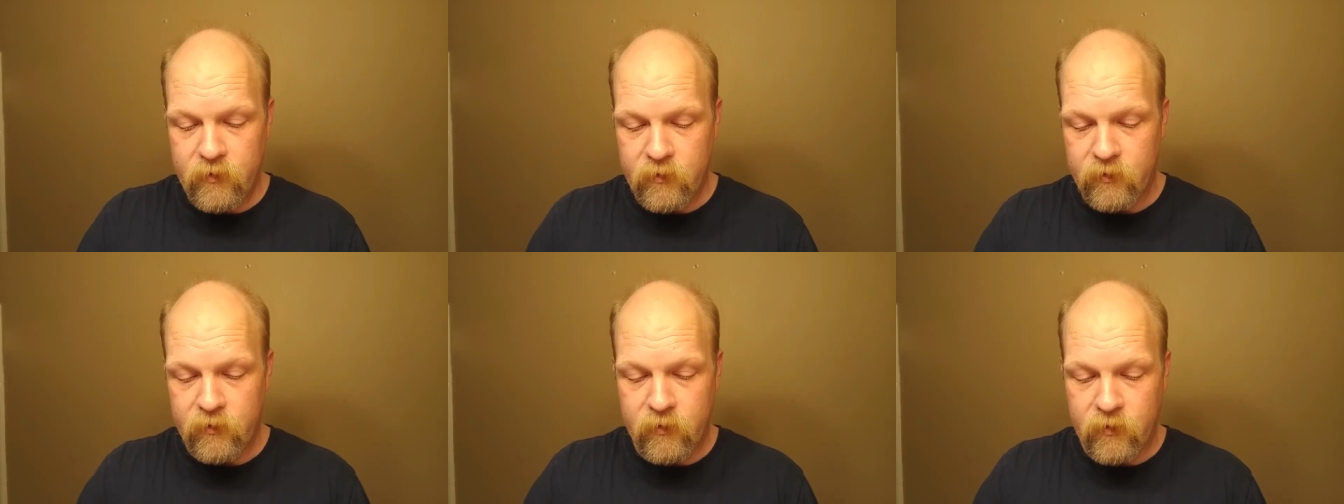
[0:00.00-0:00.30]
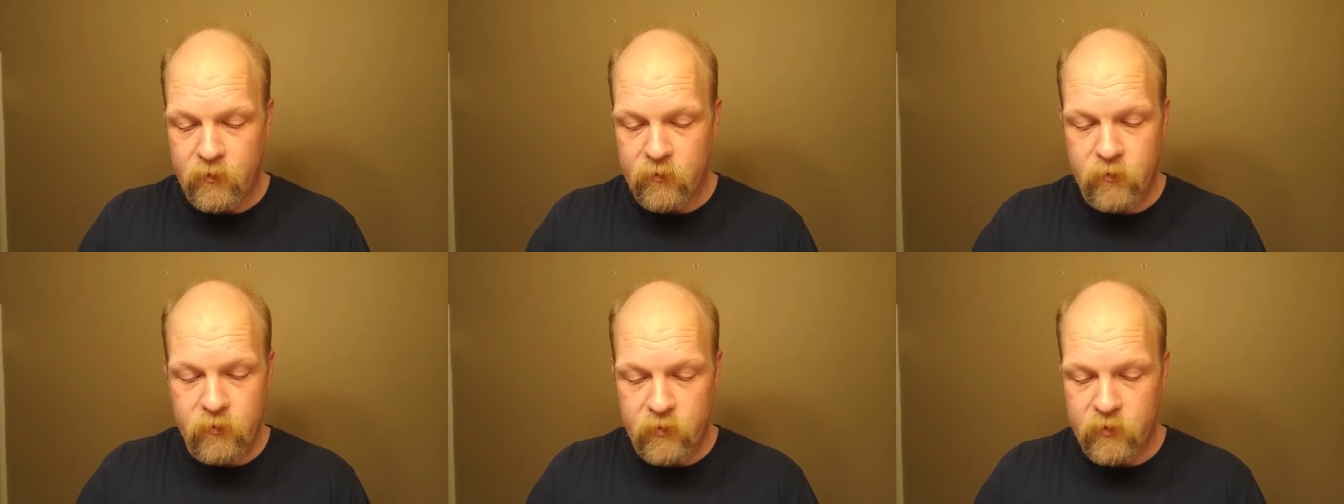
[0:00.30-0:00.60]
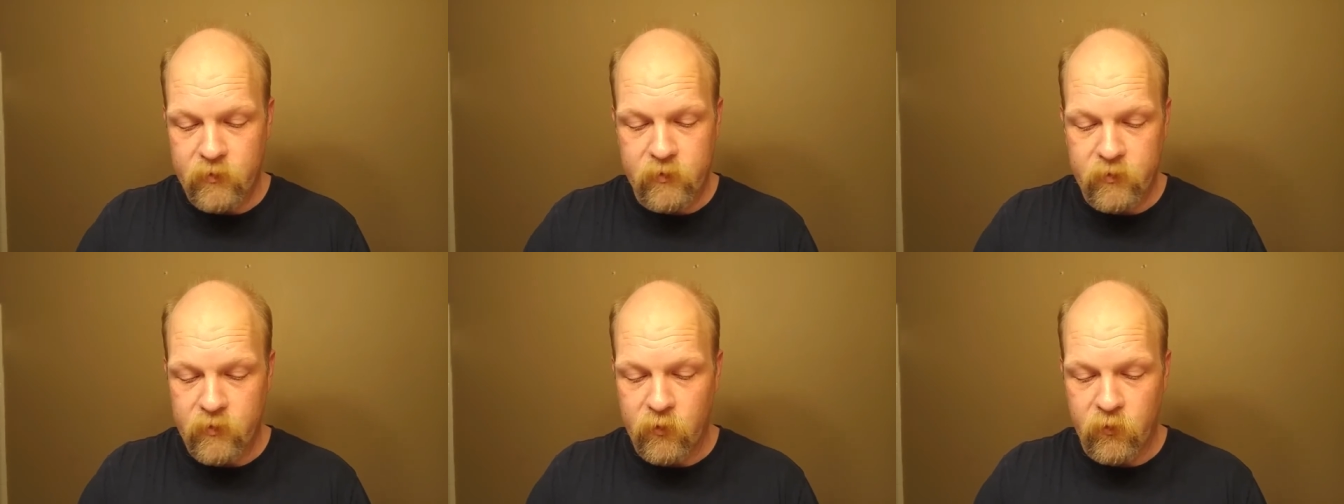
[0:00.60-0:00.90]
Now,
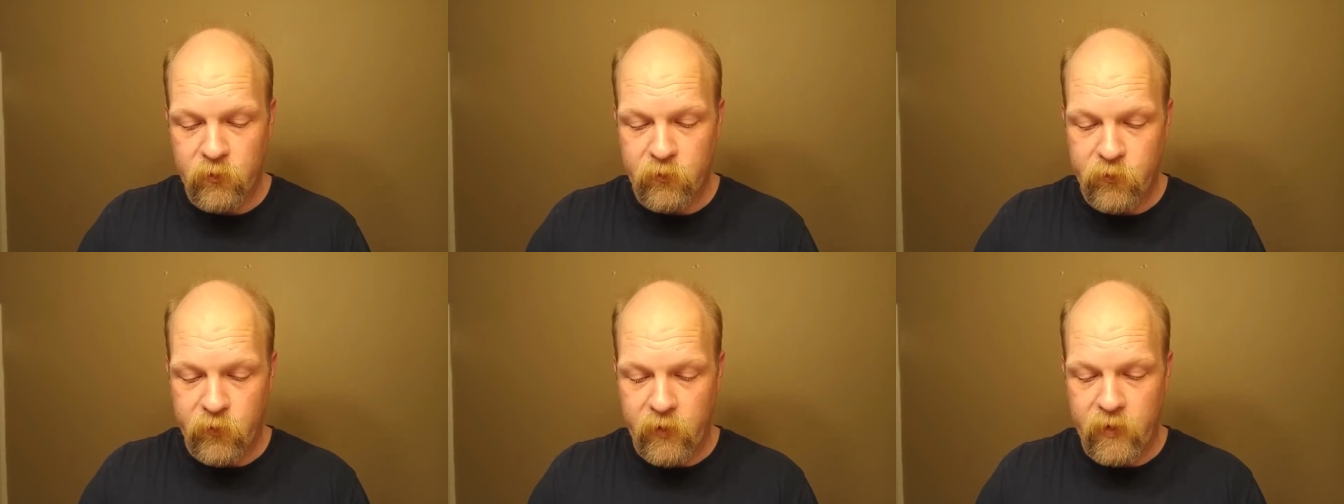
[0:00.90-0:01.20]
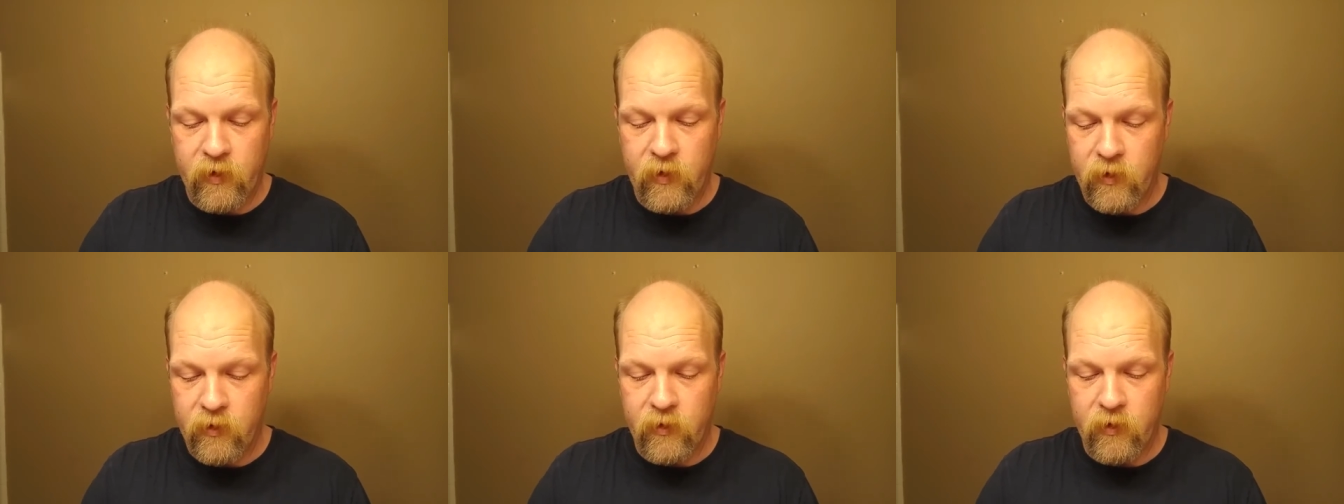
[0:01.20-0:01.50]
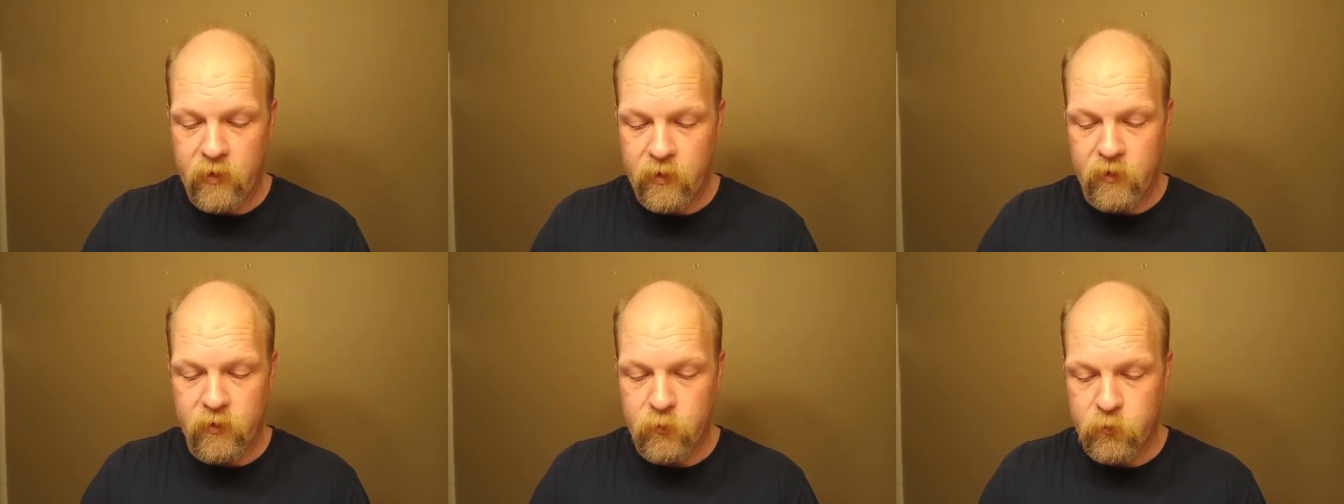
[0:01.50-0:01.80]
this goes for any,
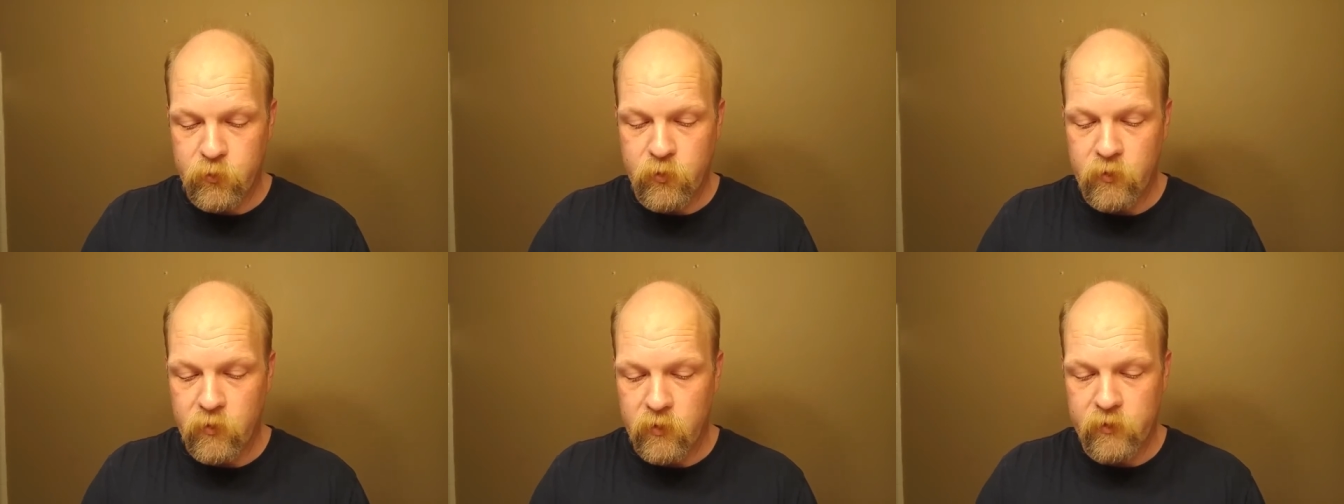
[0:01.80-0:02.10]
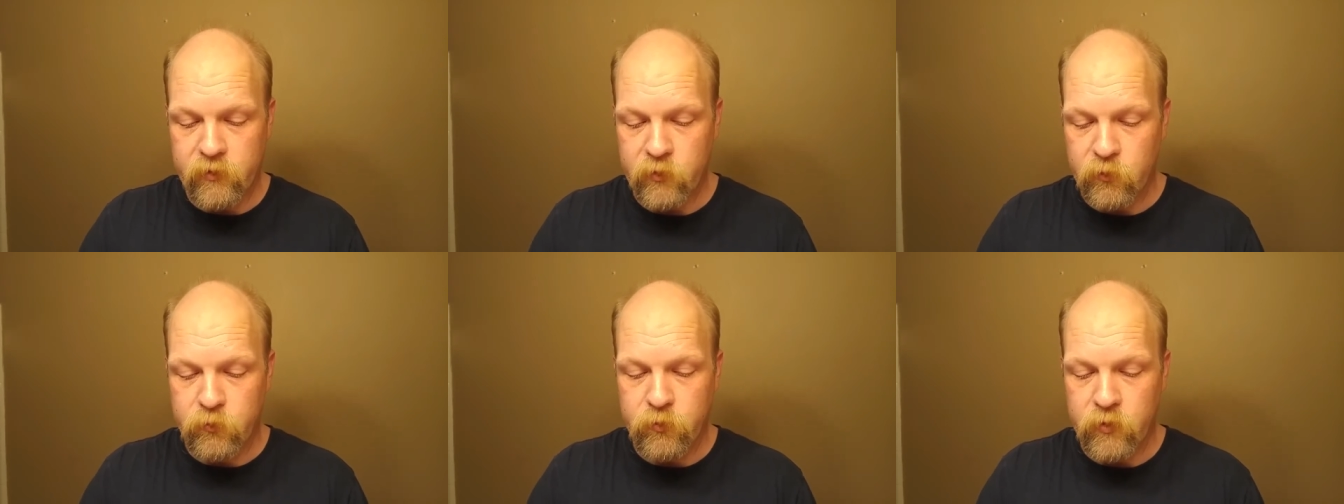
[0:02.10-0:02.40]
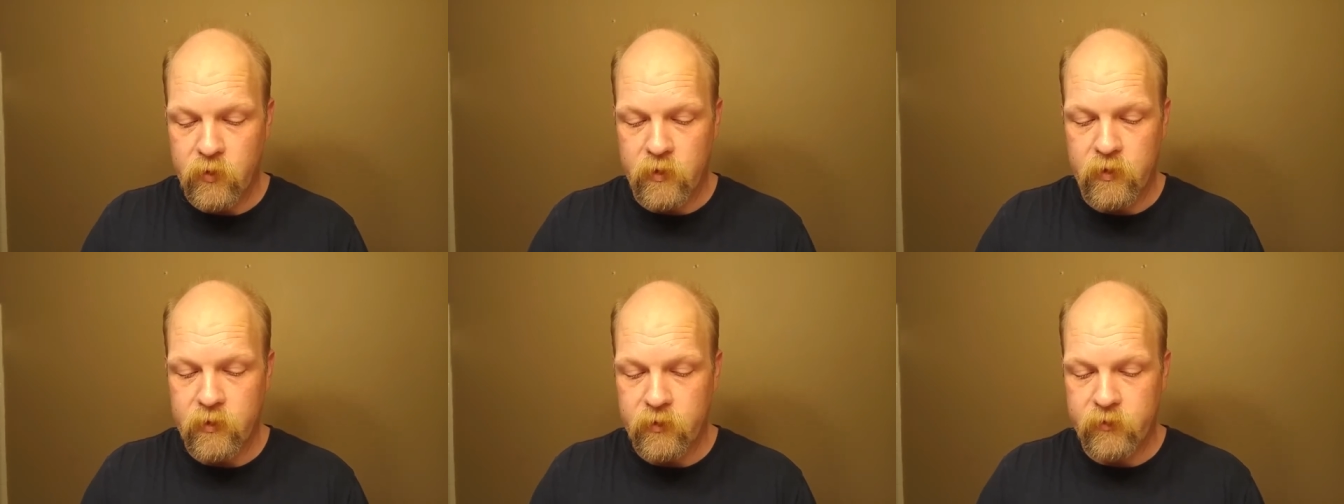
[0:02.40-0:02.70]
any of the
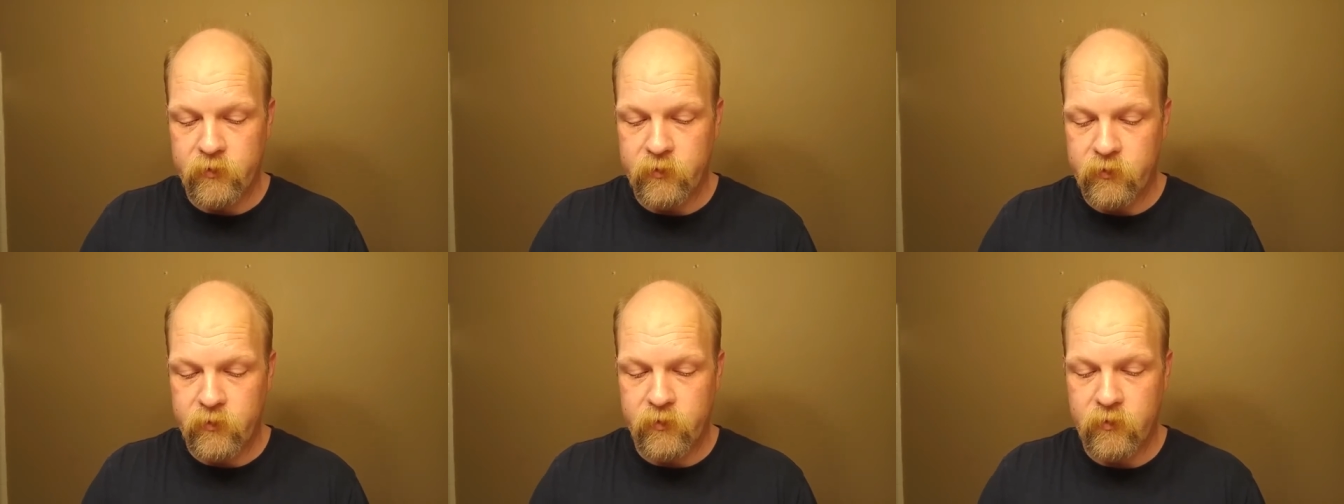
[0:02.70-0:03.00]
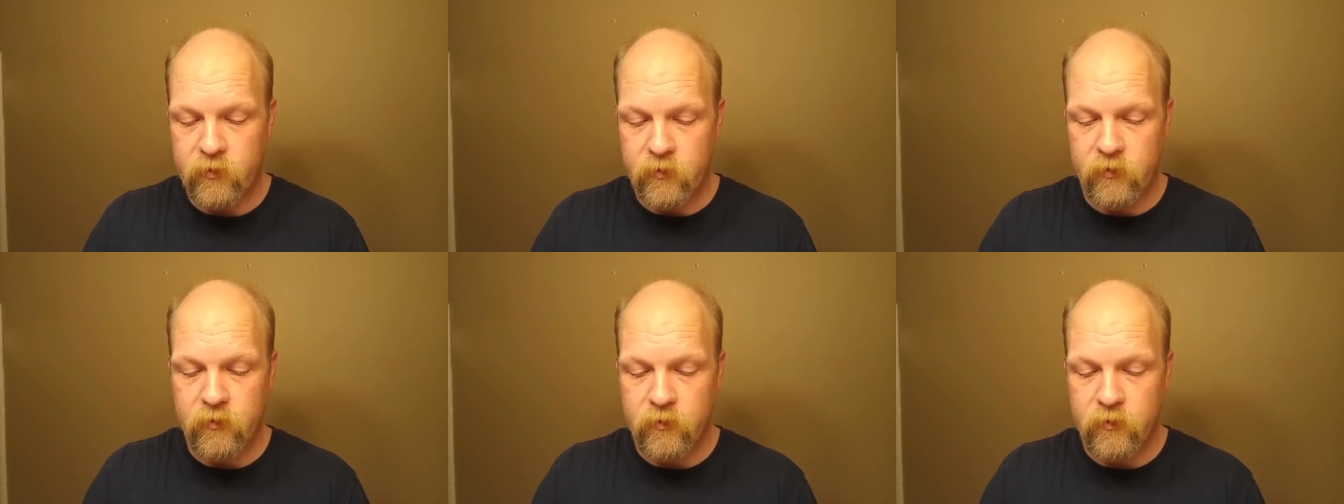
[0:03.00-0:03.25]
products.